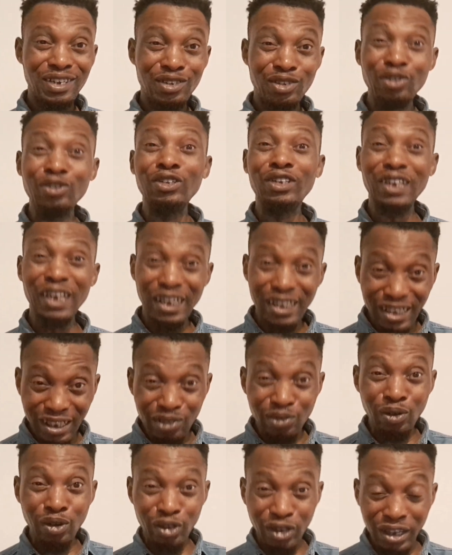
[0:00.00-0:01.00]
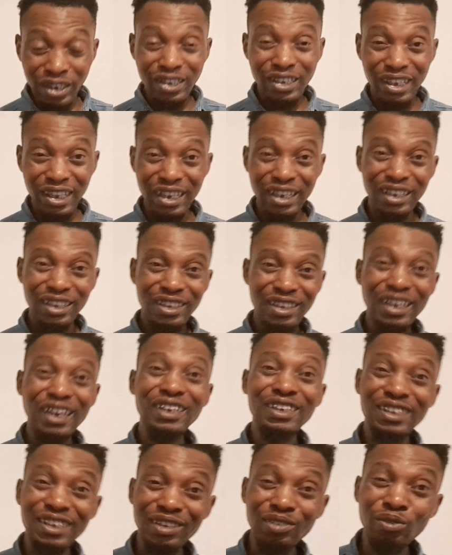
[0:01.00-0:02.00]
So she has seen what you're seeing. She
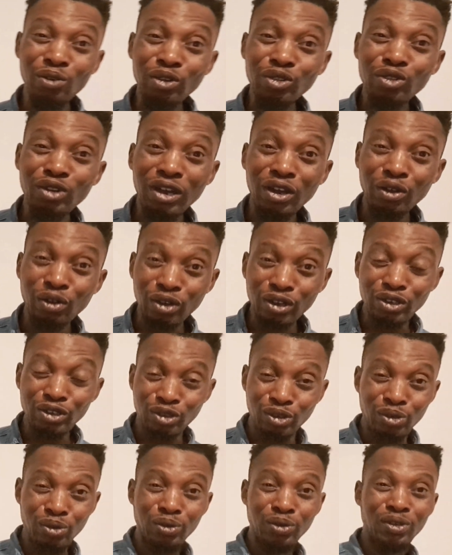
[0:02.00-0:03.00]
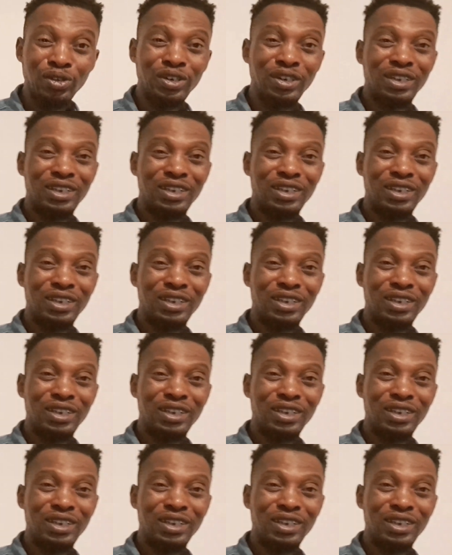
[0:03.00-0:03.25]
has seen what you're going through.